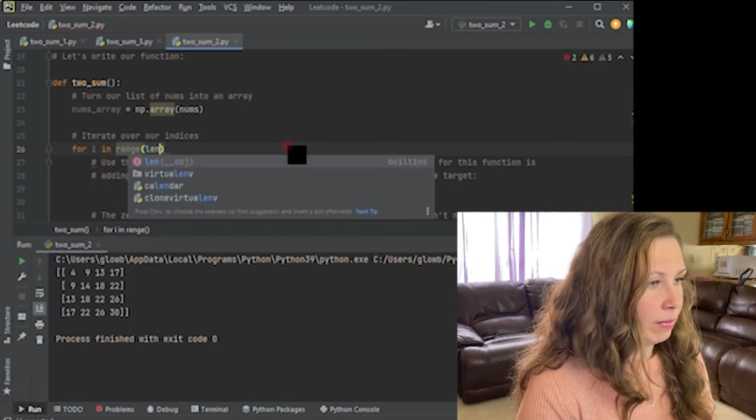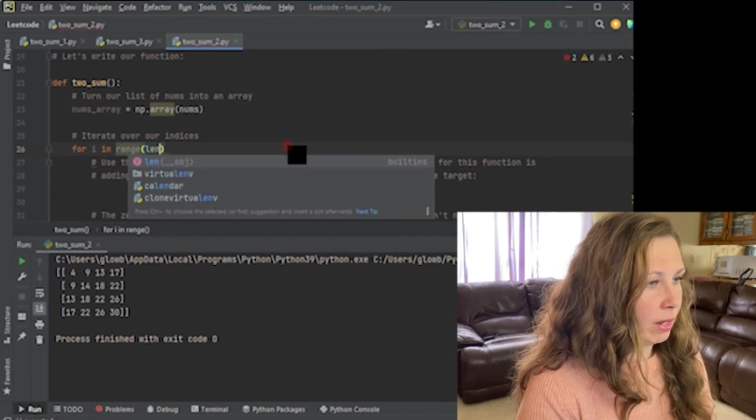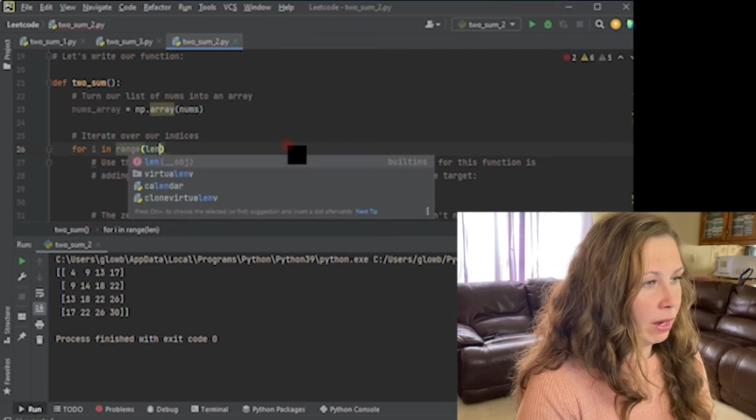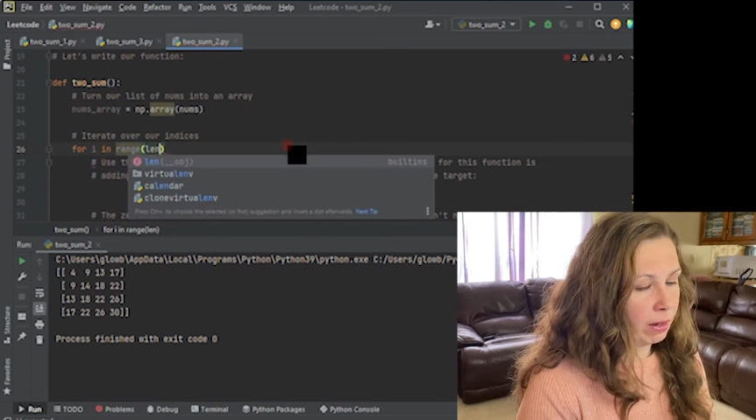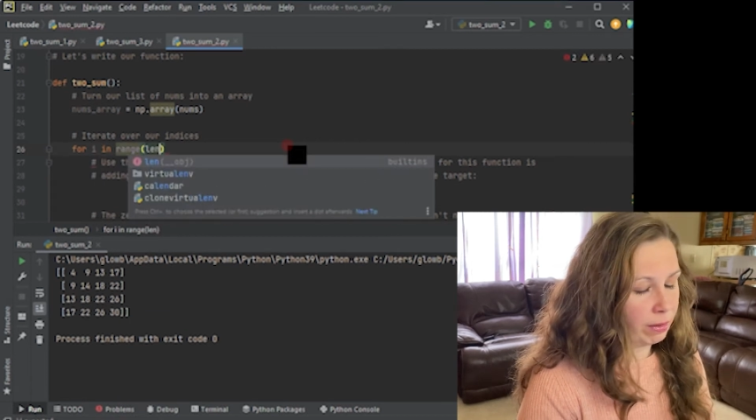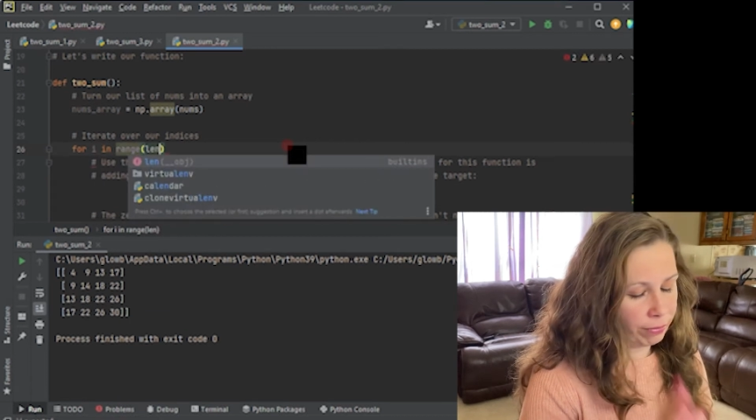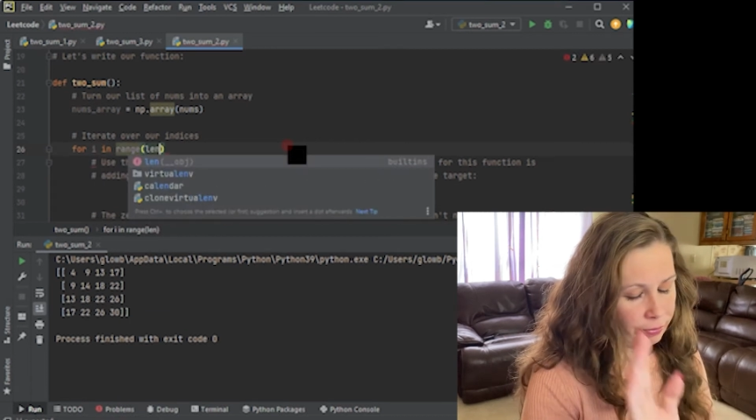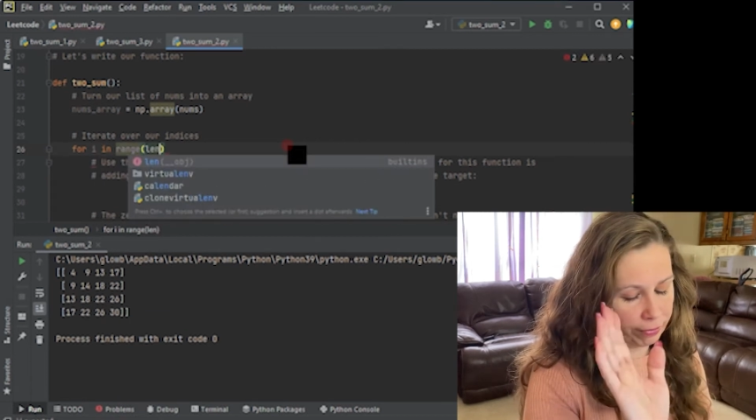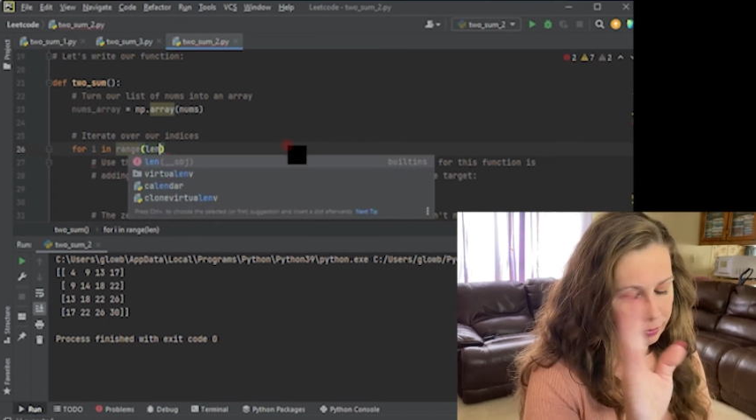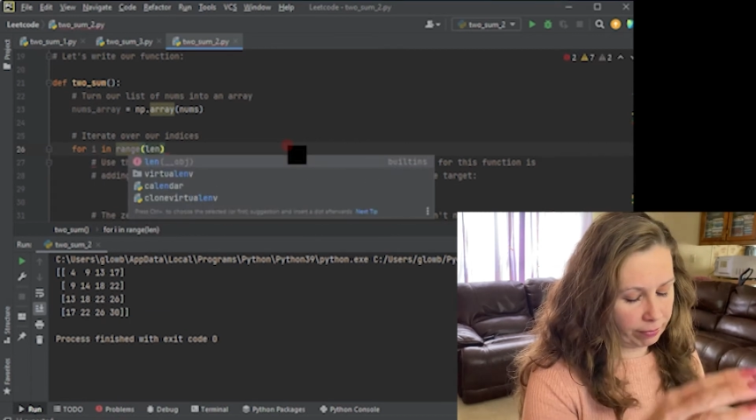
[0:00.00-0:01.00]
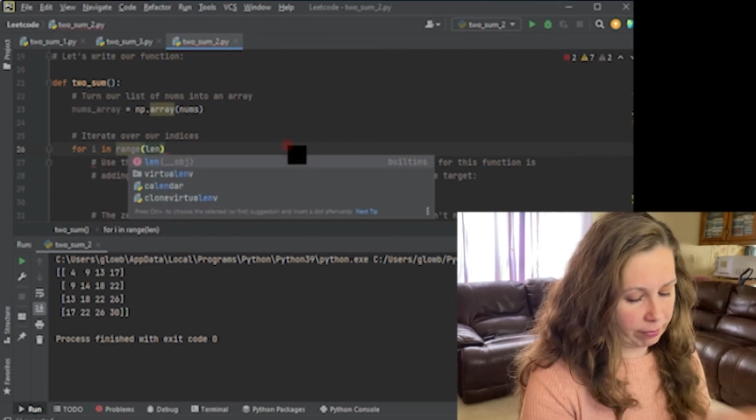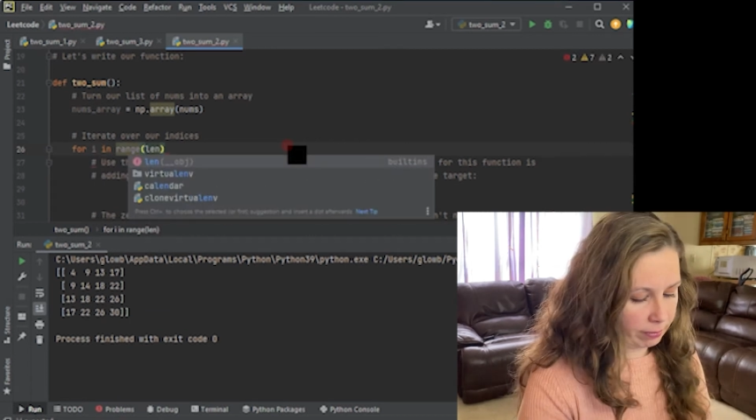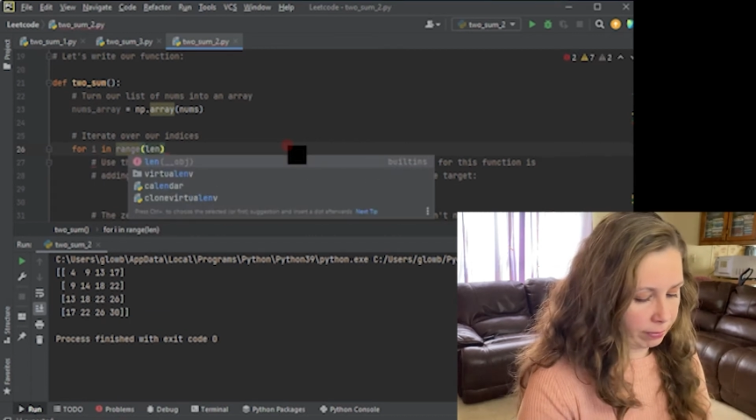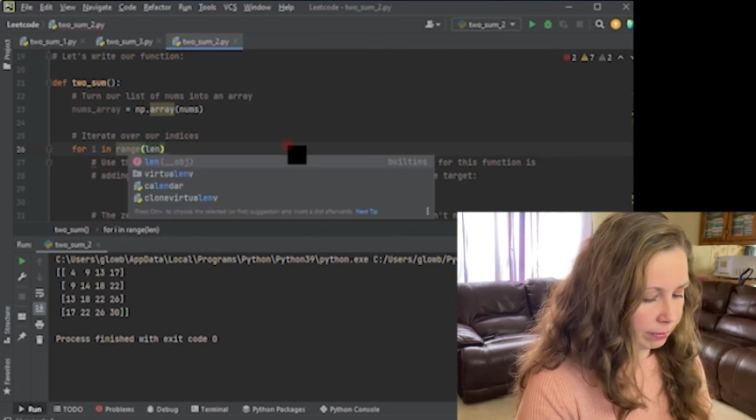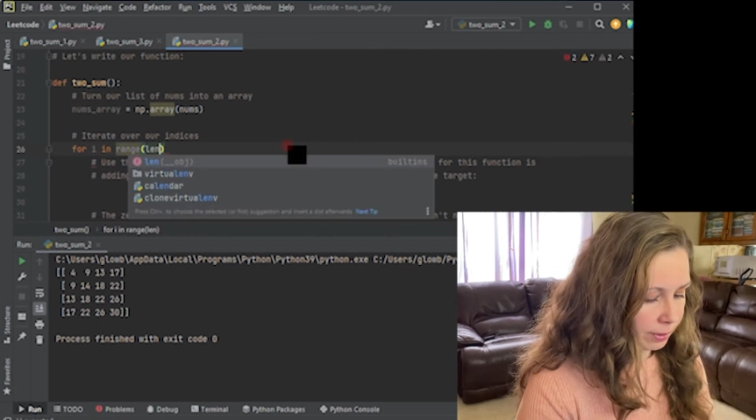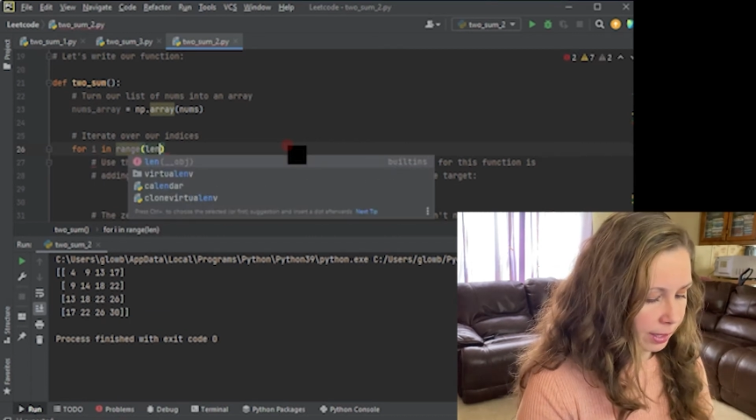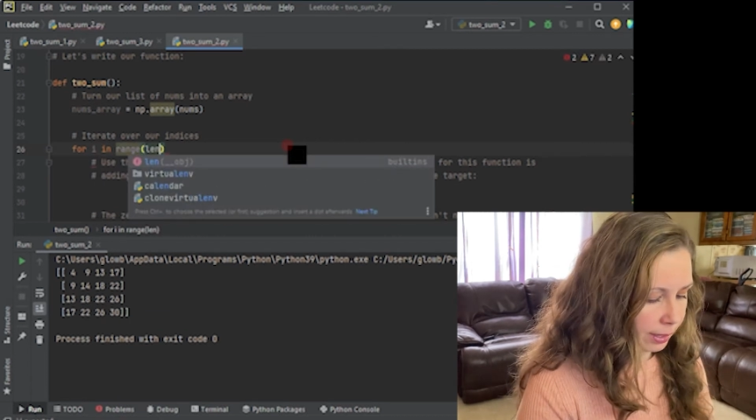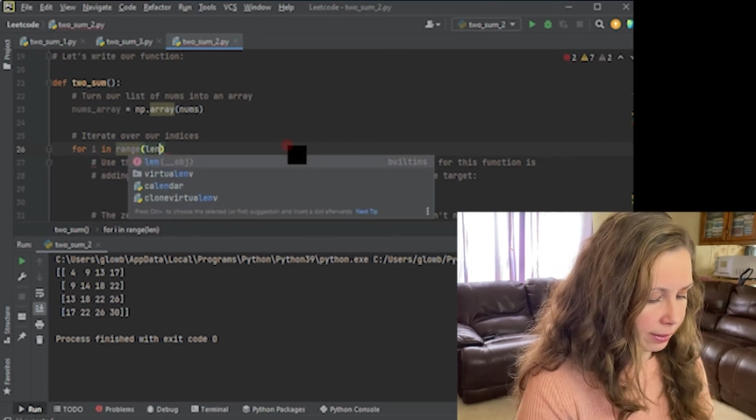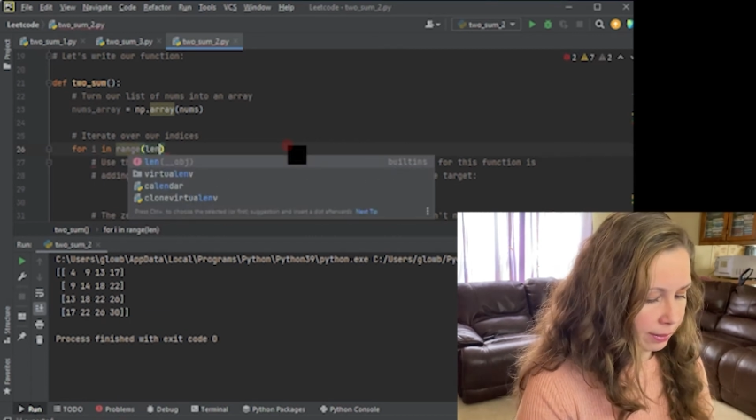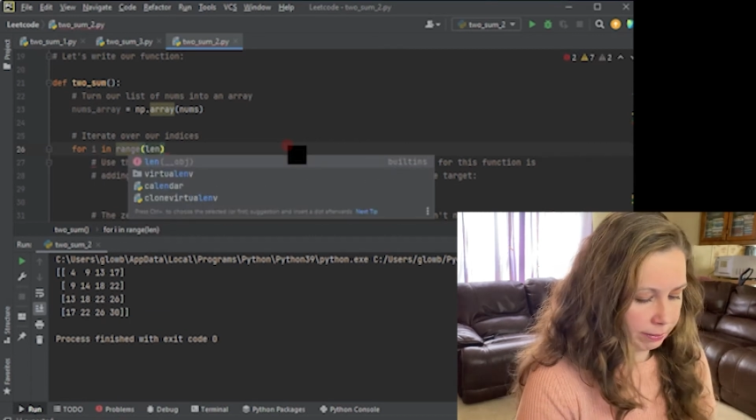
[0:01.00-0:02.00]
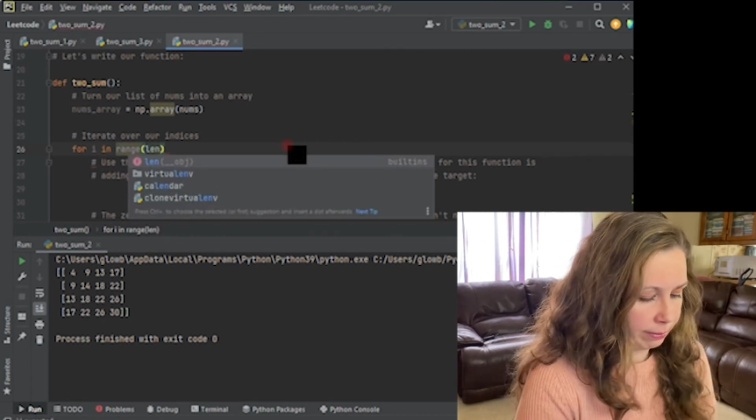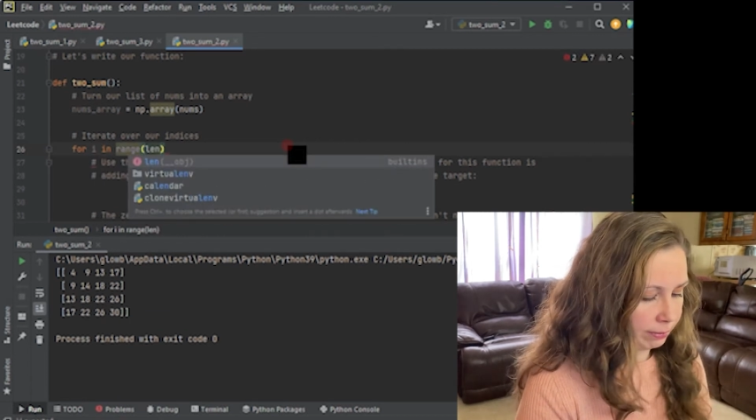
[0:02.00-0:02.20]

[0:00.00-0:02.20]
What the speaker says: of the